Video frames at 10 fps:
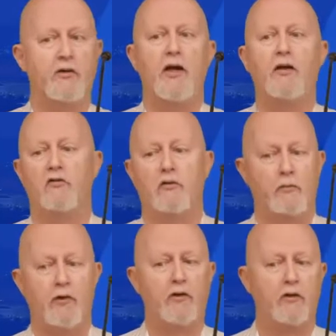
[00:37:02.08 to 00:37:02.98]
that. So
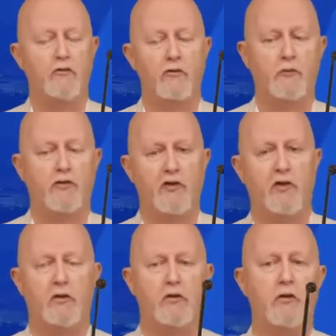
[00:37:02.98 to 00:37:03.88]
depending on your
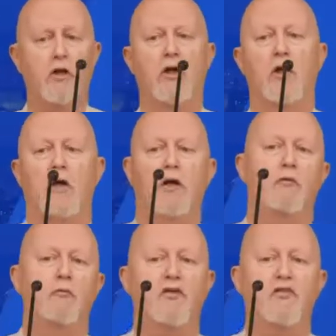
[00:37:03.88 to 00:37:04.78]
particular
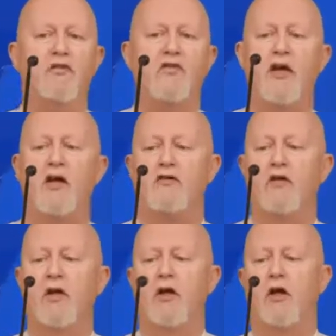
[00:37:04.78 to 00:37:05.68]
business case,
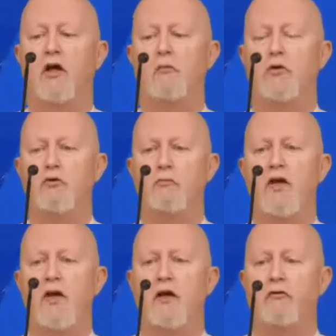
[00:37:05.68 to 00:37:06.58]
you
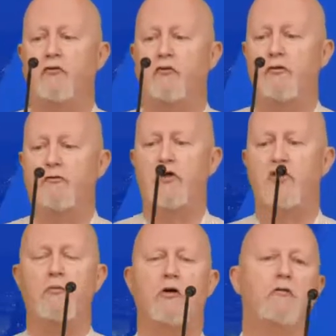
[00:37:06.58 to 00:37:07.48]
may have to refresh
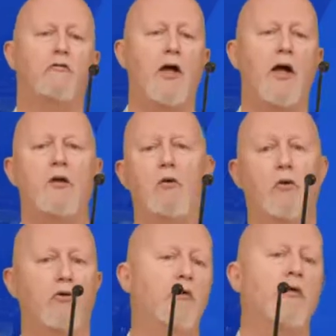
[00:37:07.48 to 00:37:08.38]
them on the fly,
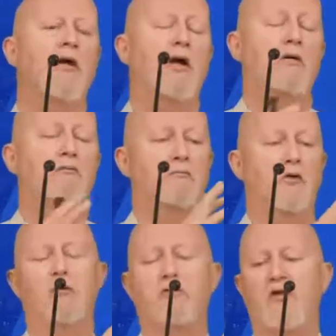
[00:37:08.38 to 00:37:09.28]
or you can have,
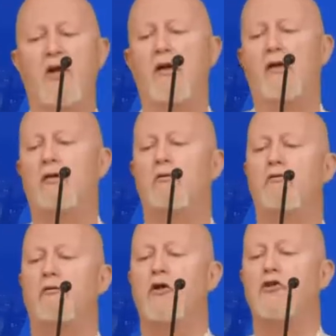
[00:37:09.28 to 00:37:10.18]
statically
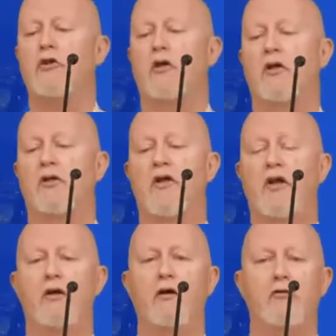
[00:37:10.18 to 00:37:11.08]
refreshed
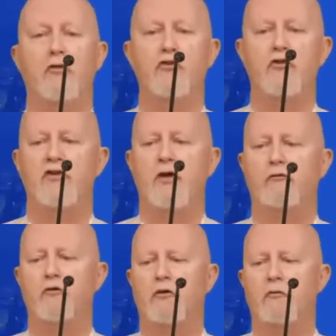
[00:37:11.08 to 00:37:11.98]
data just there
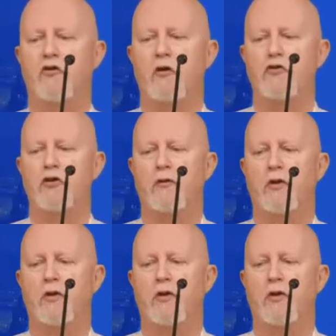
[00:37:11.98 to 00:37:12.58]
for consumption.